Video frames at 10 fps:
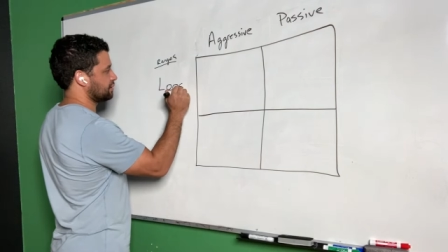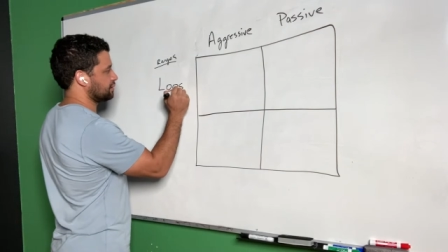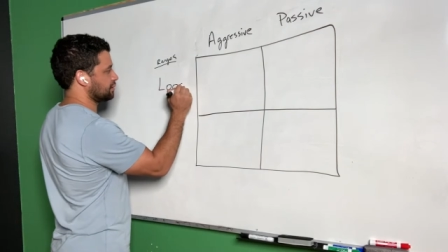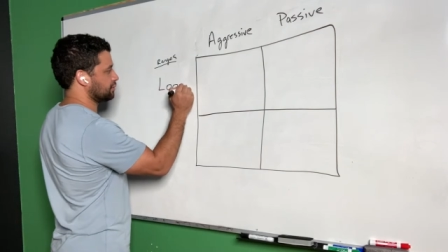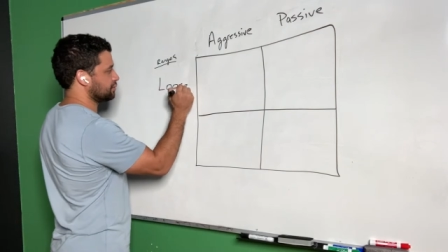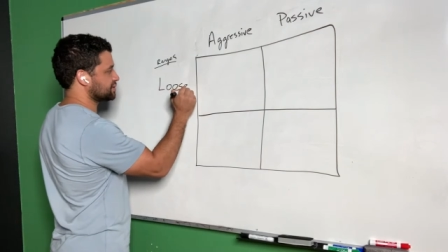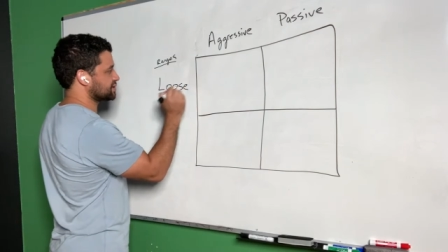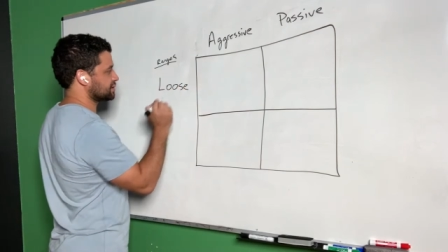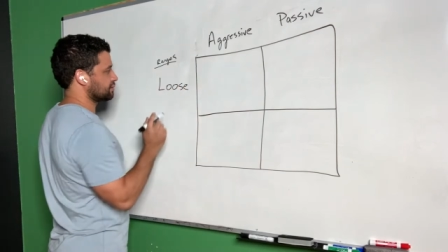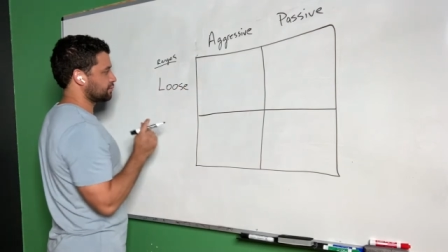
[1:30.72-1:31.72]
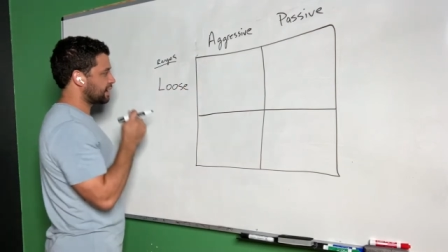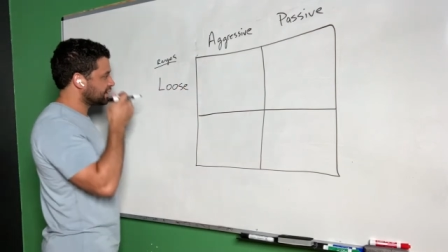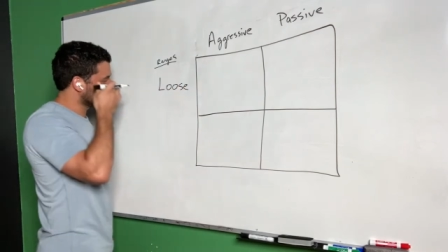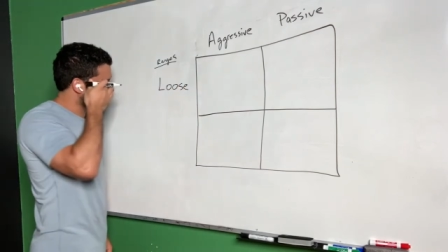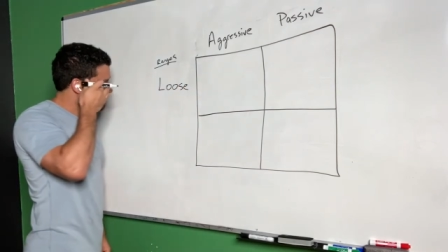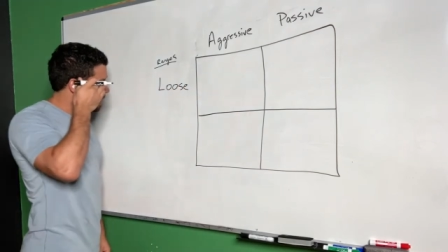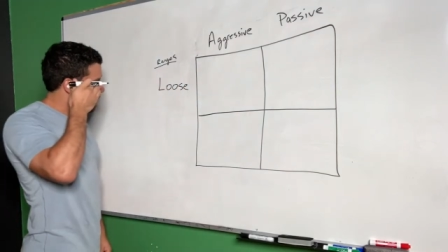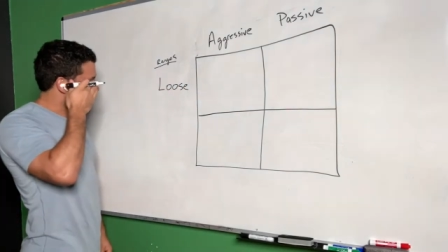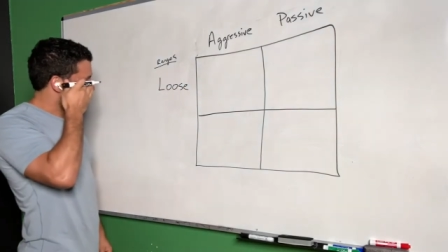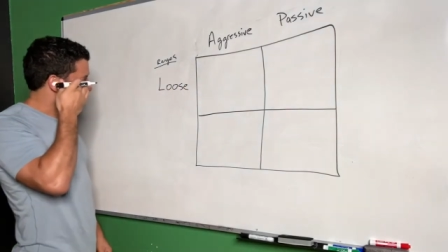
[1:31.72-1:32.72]
loose range
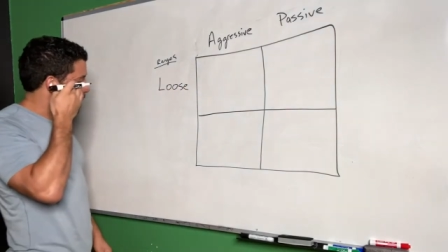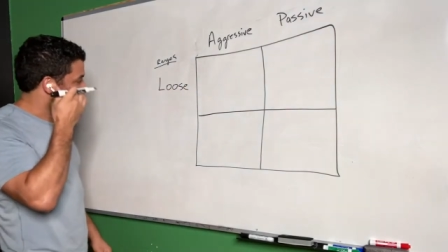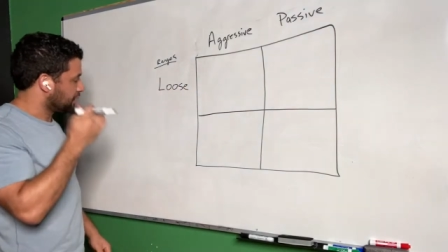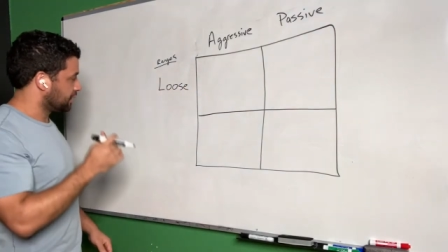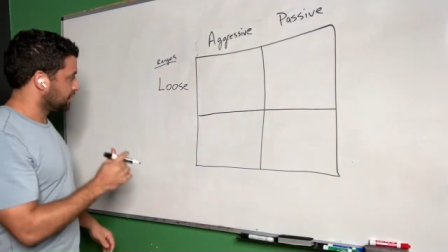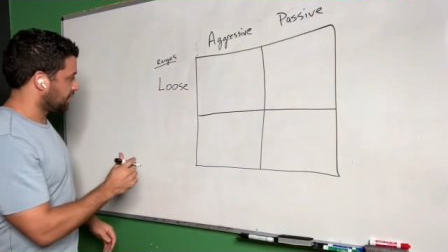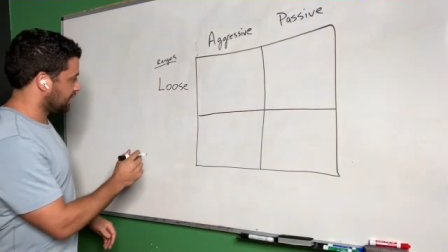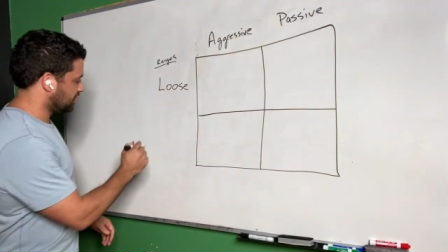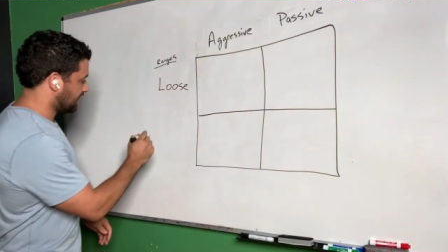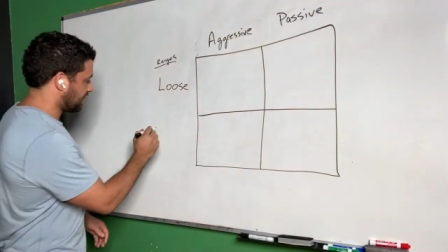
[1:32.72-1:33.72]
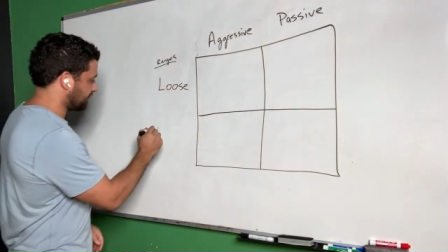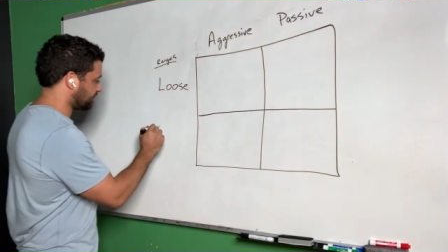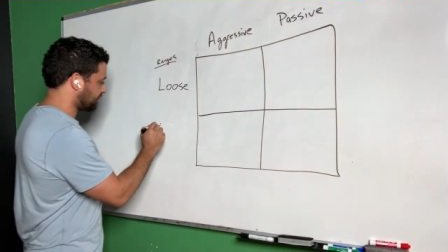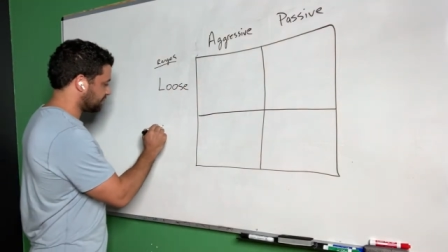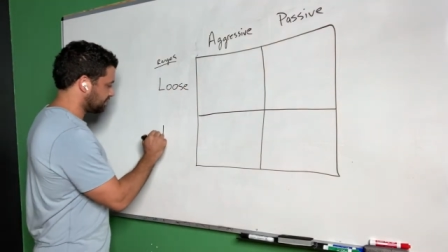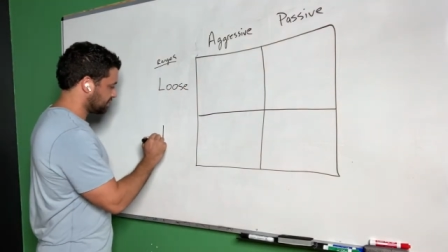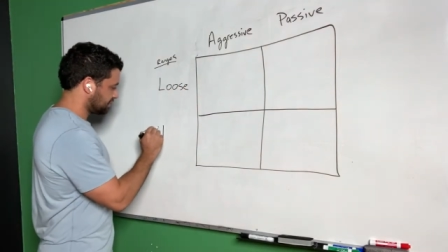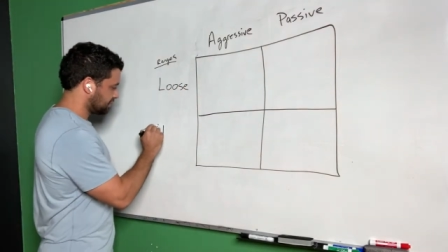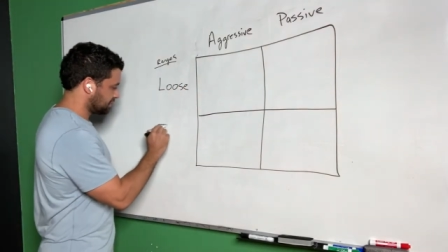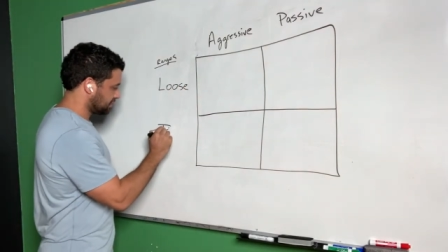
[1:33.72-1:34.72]
and you have
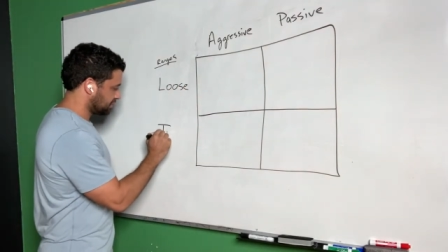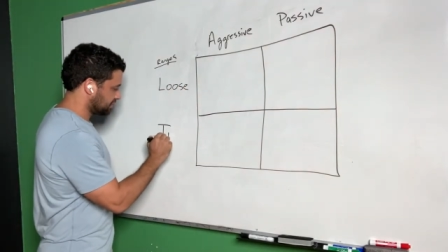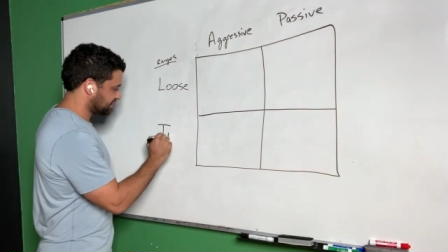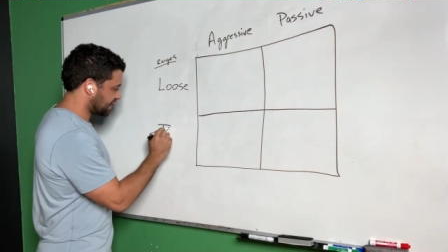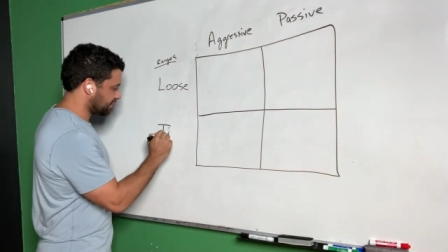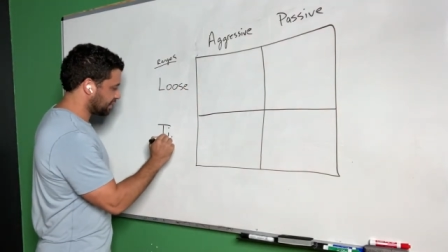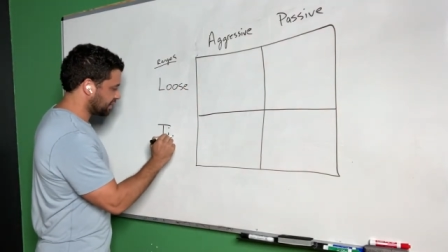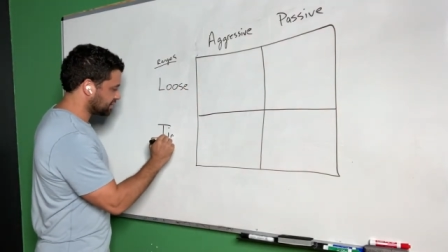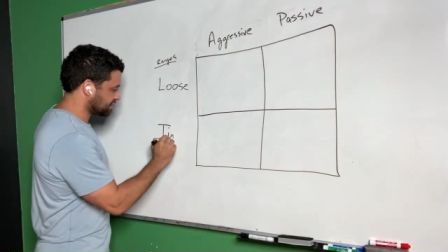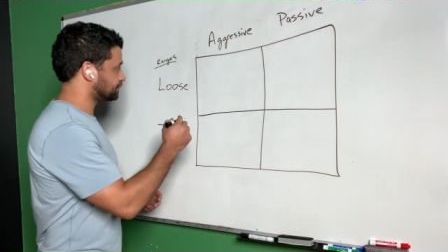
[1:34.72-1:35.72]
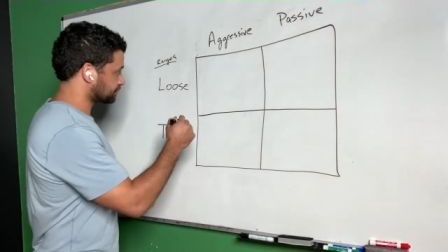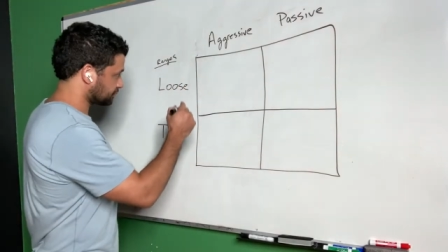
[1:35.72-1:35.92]
tight range.